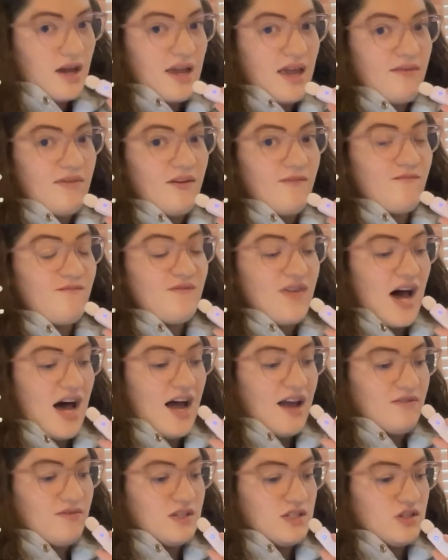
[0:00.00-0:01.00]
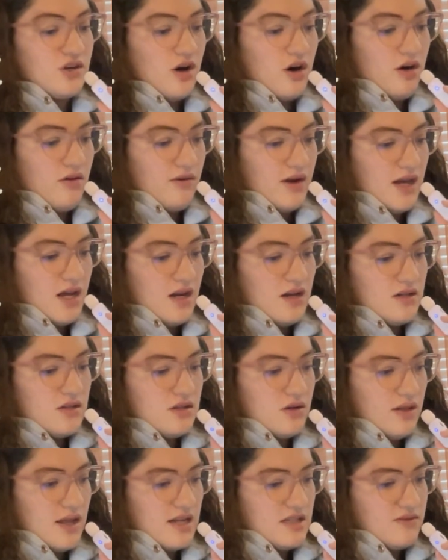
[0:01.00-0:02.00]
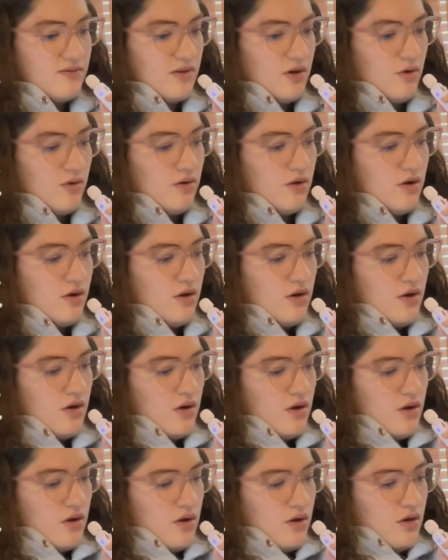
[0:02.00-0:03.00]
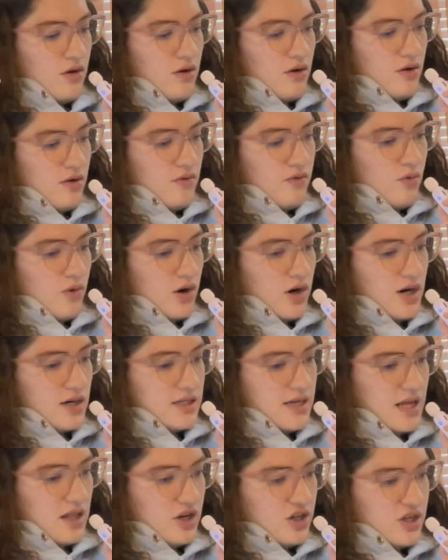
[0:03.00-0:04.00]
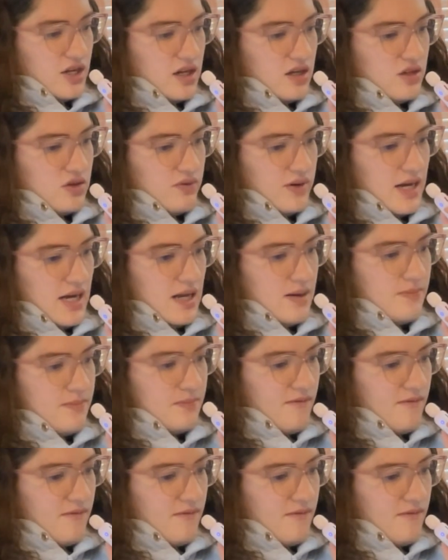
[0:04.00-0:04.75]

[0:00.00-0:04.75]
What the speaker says: I gave it a 5-star read. So let's vote for Taylor Jenkins Reid.